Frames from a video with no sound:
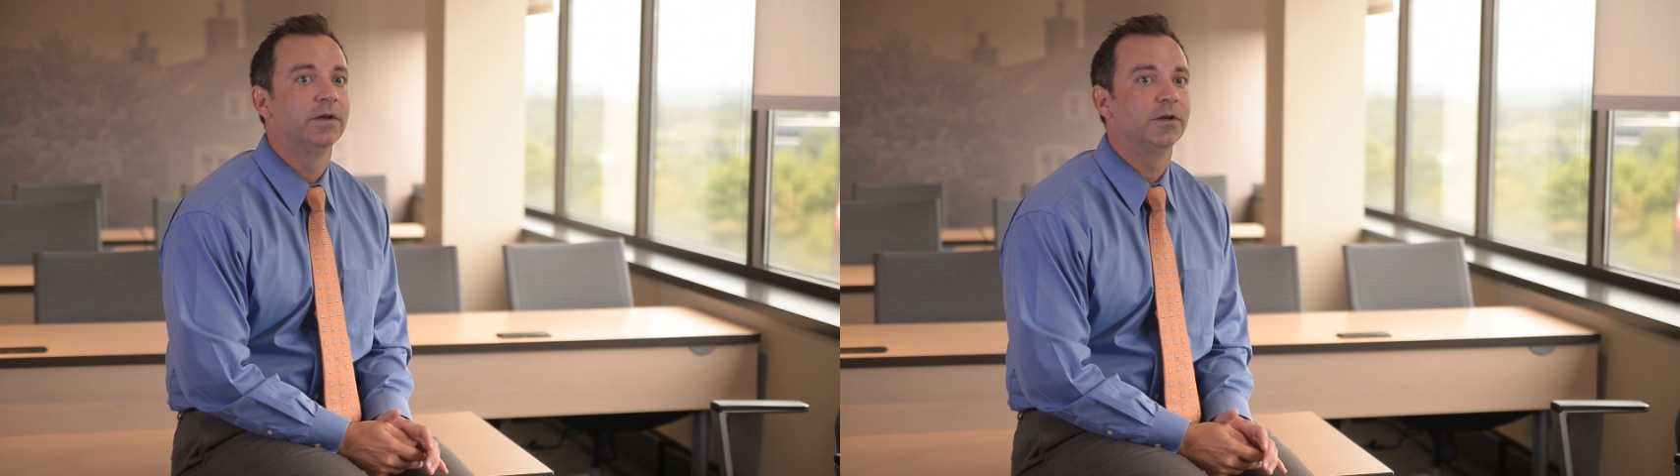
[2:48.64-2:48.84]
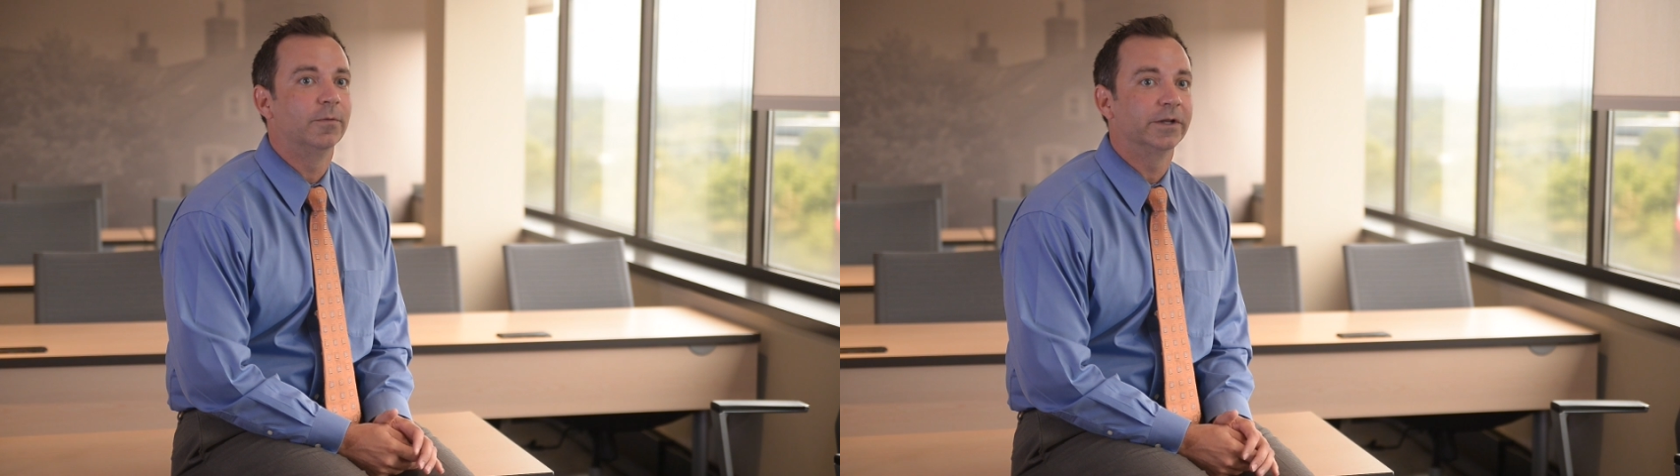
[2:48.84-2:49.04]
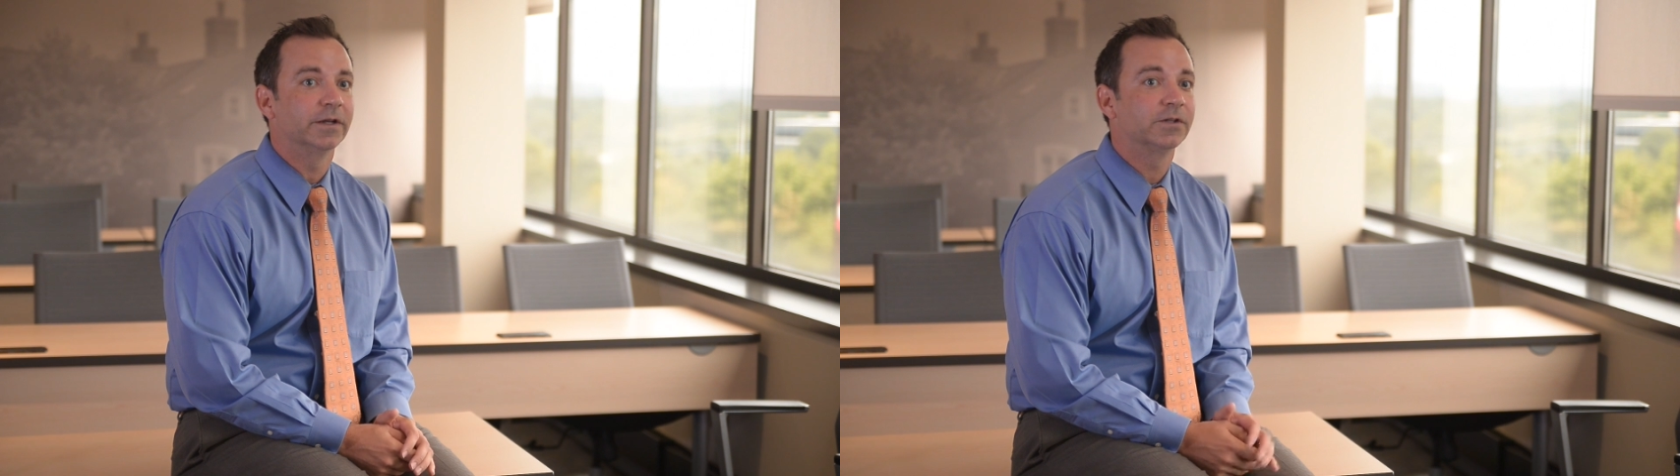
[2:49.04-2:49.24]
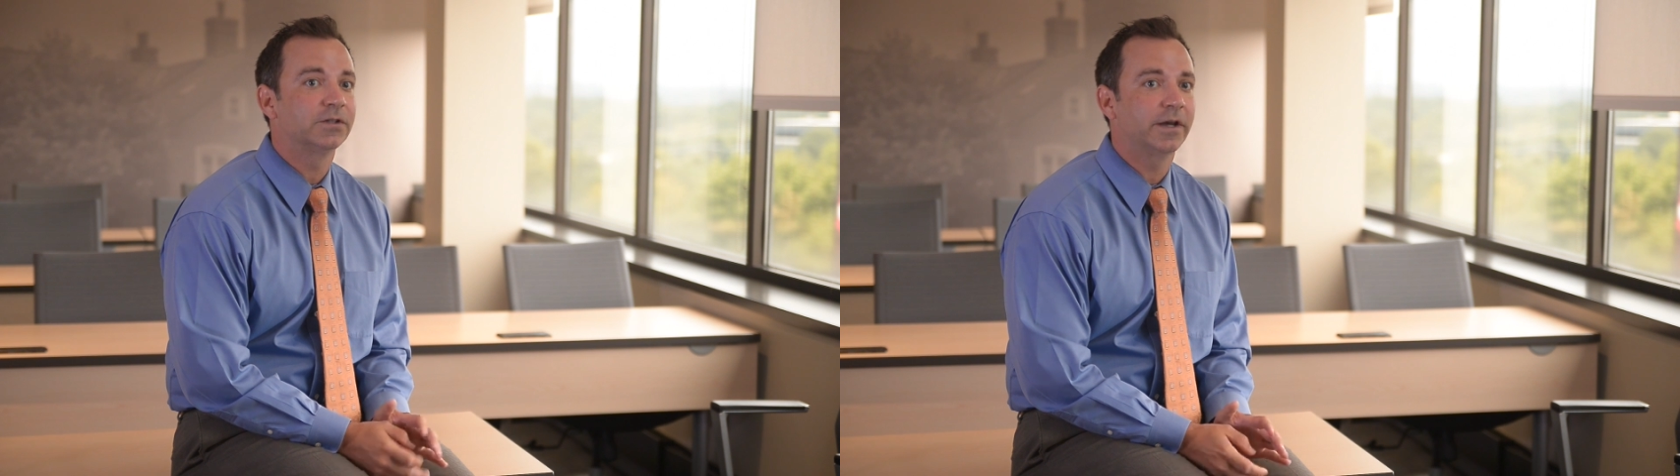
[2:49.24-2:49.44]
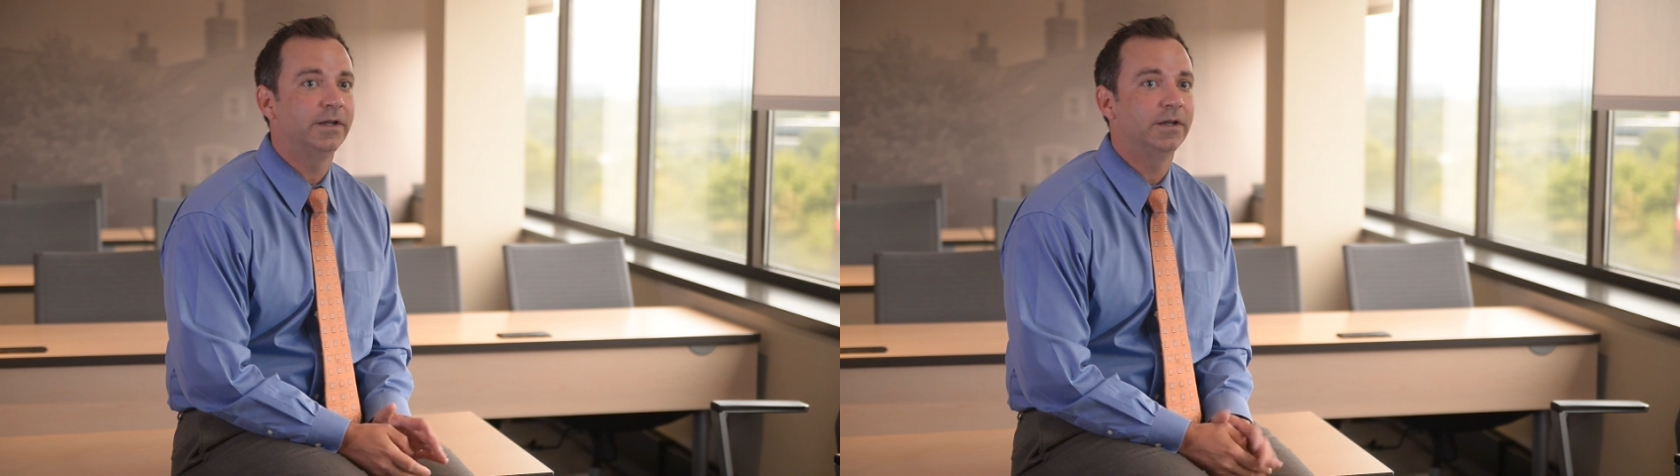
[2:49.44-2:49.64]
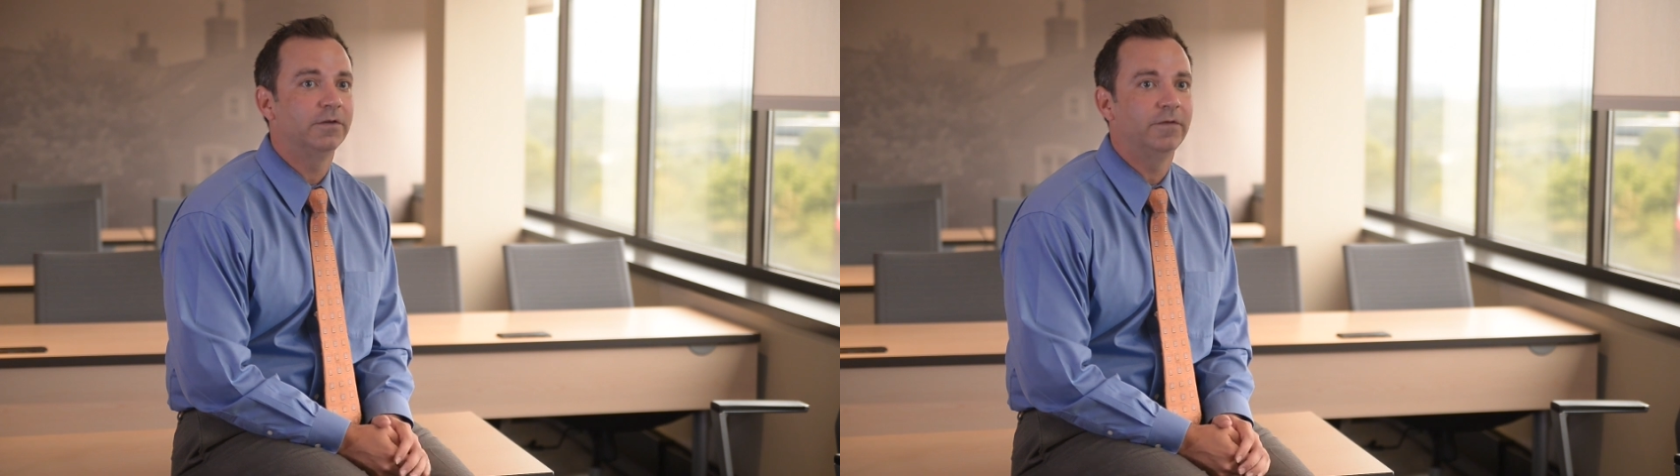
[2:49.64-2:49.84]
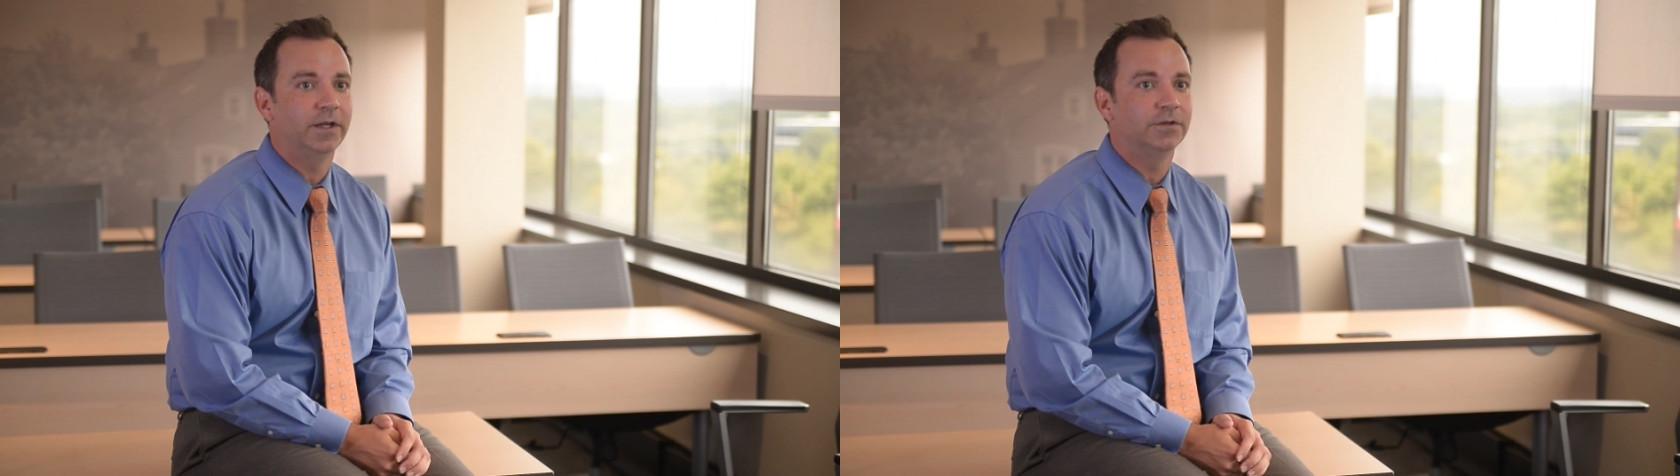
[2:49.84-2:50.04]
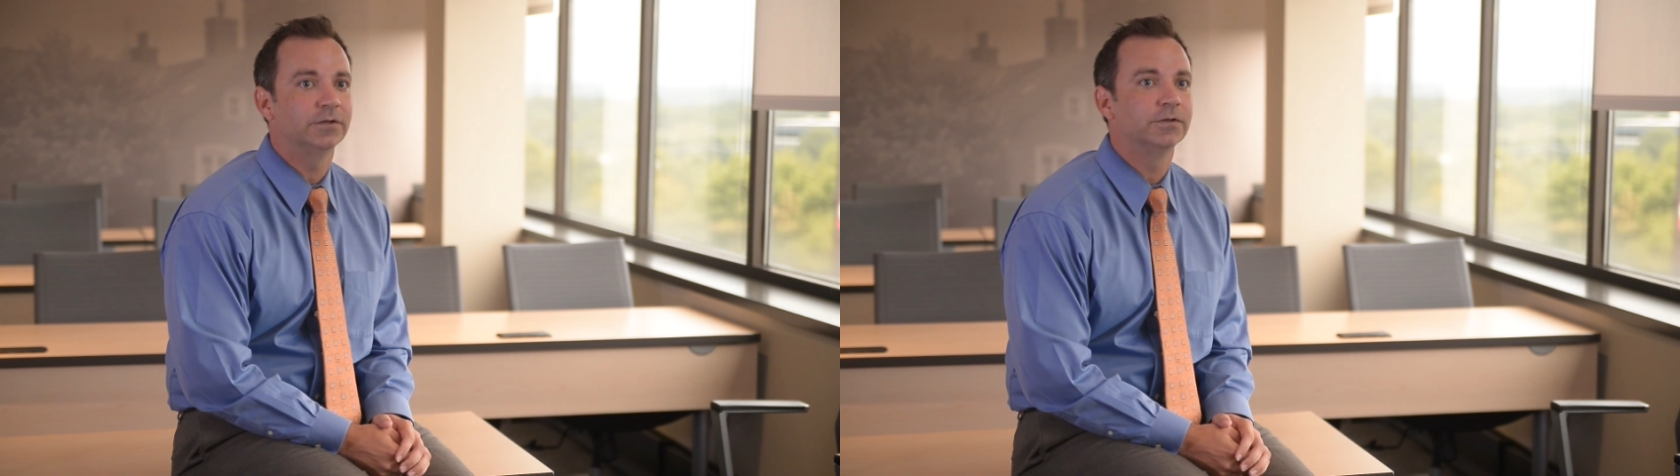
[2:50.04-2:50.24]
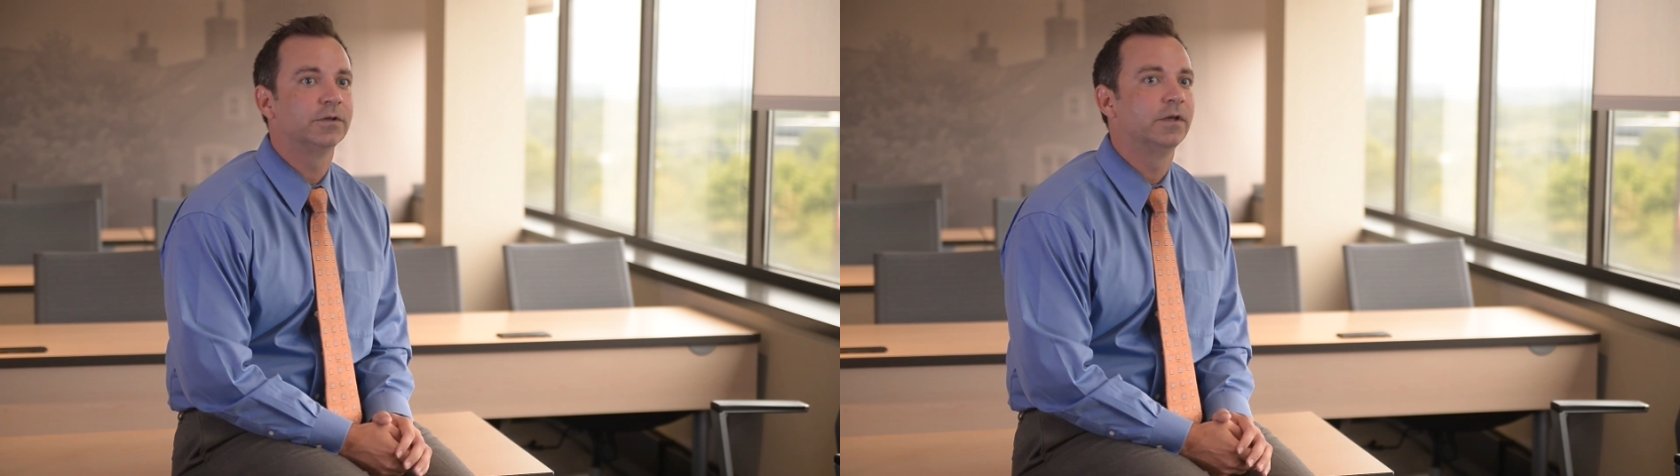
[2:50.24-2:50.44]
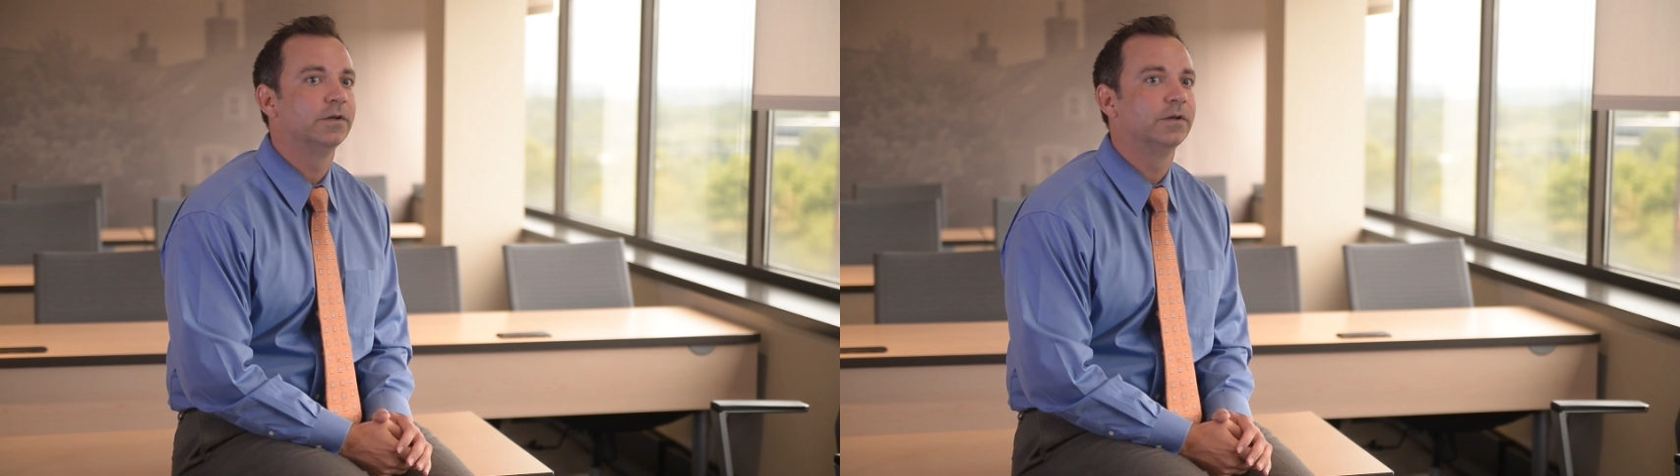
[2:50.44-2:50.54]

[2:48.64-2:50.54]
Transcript: to bring exciting innovations